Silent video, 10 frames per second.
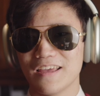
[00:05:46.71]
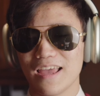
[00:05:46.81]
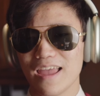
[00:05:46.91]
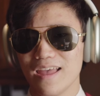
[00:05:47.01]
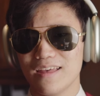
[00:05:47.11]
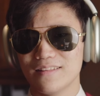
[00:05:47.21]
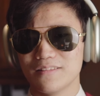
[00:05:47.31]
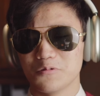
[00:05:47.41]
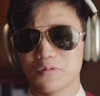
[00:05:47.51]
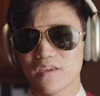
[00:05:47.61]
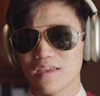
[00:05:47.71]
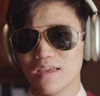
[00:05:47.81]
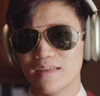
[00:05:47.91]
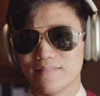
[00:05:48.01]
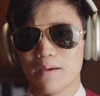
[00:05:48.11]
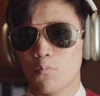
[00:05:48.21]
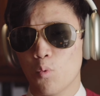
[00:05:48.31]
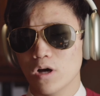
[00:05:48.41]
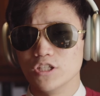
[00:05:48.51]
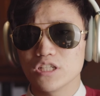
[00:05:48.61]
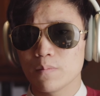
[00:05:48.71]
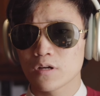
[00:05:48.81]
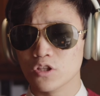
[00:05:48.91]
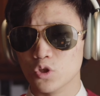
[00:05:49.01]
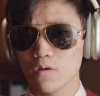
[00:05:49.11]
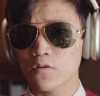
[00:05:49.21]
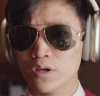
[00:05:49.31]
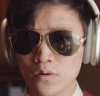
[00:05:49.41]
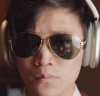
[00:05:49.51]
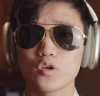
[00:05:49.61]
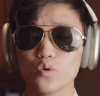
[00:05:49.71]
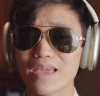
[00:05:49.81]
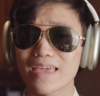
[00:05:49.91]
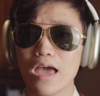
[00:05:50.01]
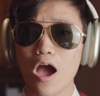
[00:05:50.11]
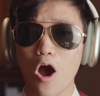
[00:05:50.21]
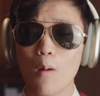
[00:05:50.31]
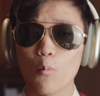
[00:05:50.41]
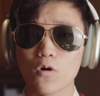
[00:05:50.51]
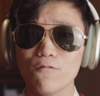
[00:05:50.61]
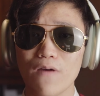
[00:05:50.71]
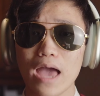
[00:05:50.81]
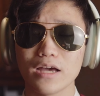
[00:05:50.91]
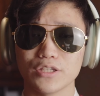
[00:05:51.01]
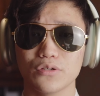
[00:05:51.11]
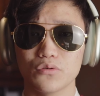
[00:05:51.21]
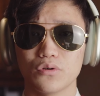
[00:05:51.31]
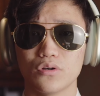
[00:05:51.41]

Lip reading: and you think an M1 chip could do it for you, you can get a lot more value